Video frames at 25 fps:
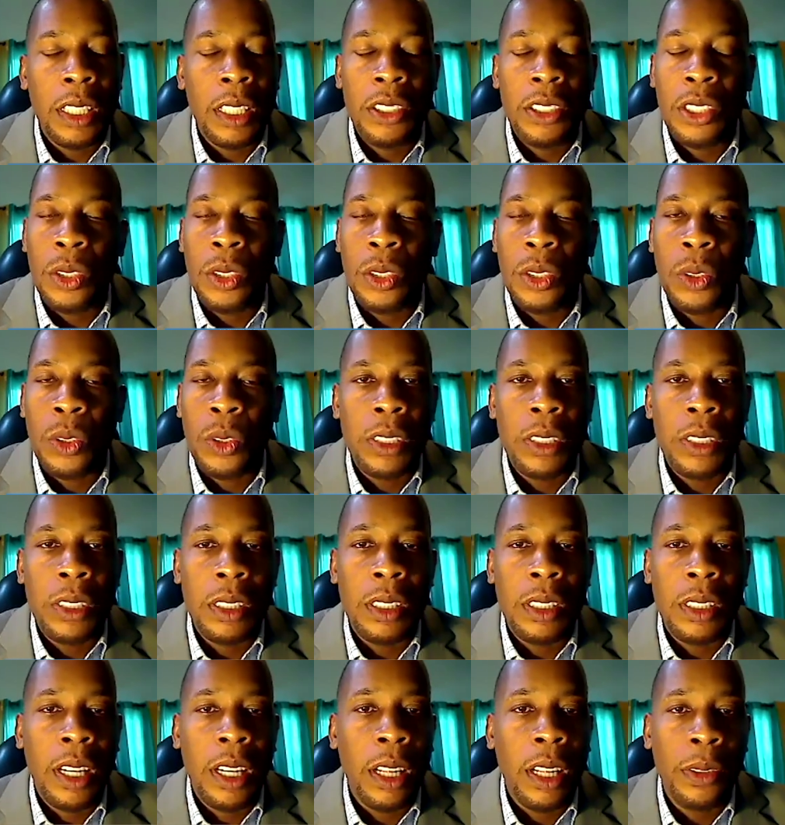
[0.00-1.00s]
issue is, is
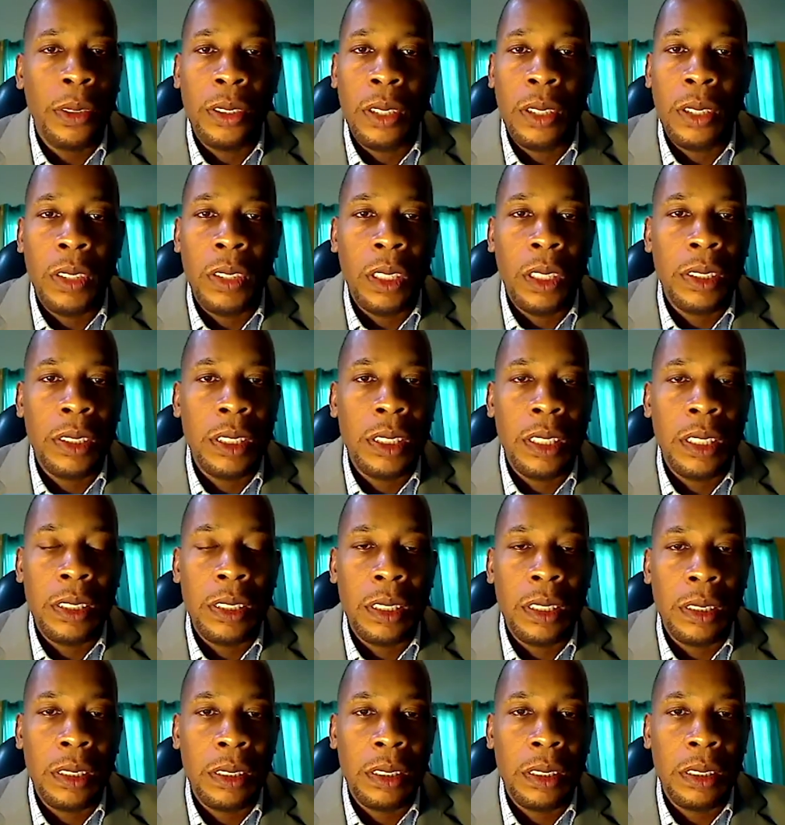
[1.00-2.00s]
the health of our
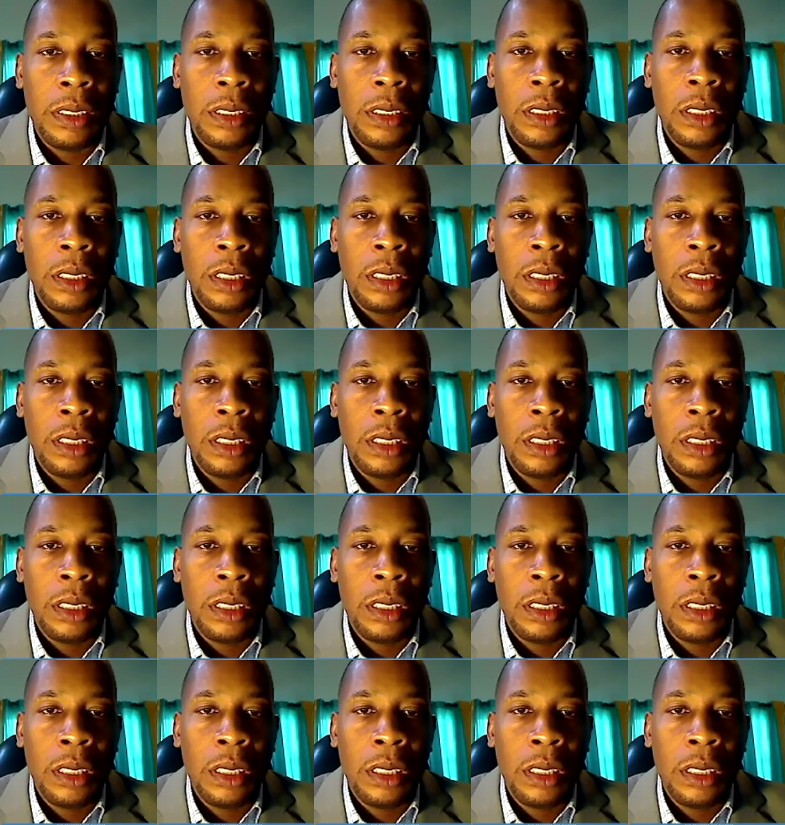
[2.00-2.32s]
citizens.